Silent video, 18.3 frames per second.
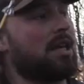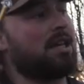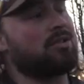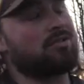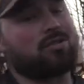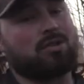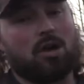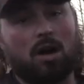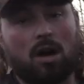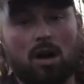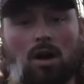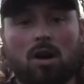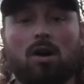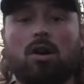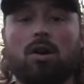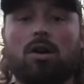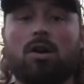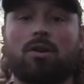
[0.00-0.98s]
is
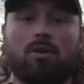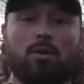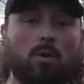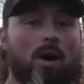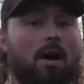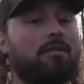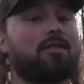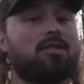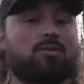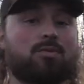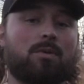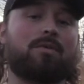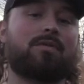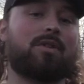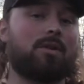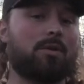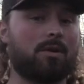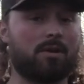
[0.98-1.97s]
our, whoever's
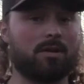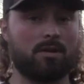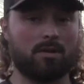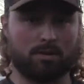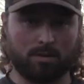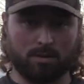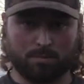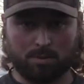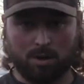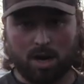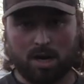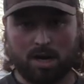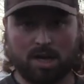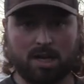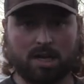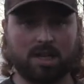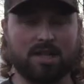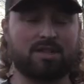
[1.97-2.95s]
reviewing the
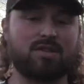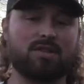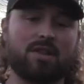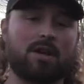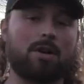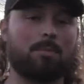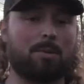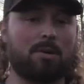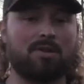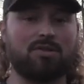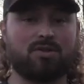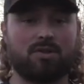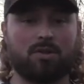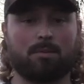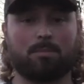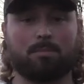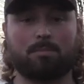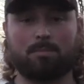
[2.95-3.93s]
broadhead, it's their
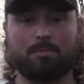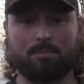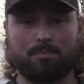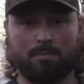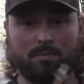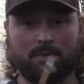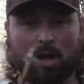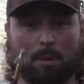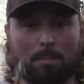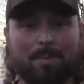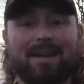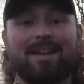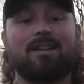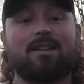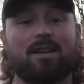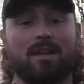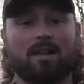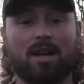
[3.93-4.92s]
personal
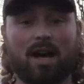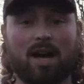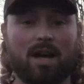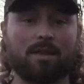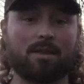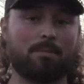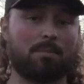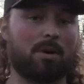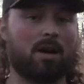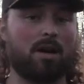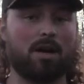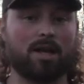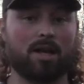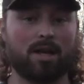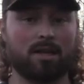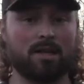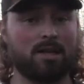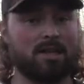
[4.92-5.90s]
opinion on the
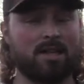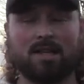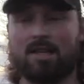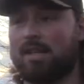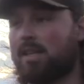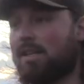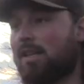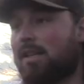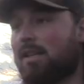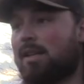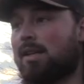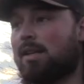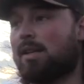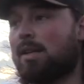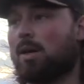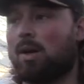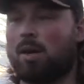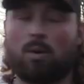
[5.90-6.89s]
broadhead.
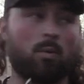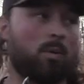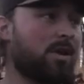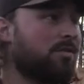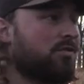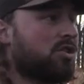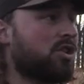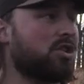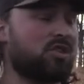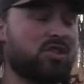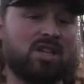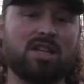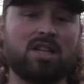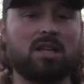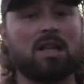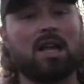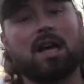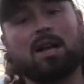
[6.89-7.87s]
We've just
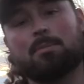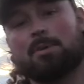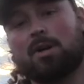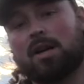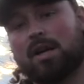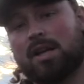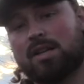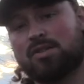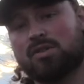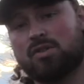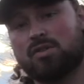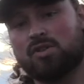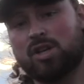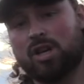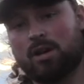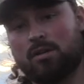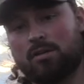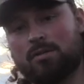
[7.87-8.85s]
seen a lot of broadheads in
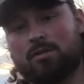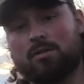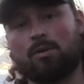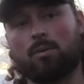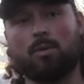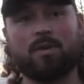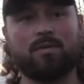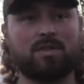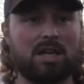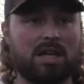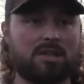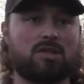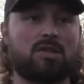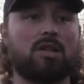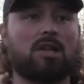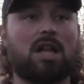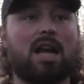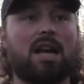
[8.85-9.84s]
gel. We've
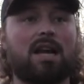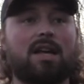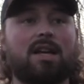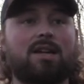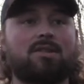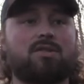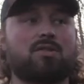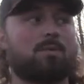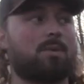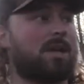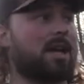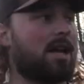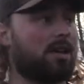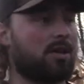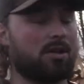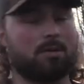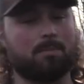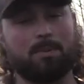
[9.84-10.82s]
tested a lot of heads, so we
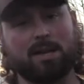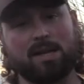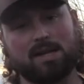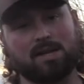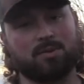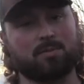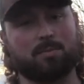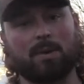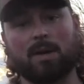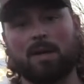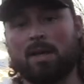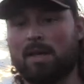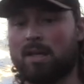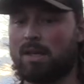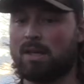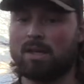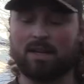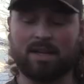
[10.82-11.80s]
got a good base. But
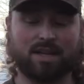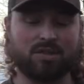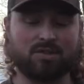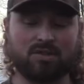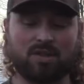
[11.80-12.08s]
like I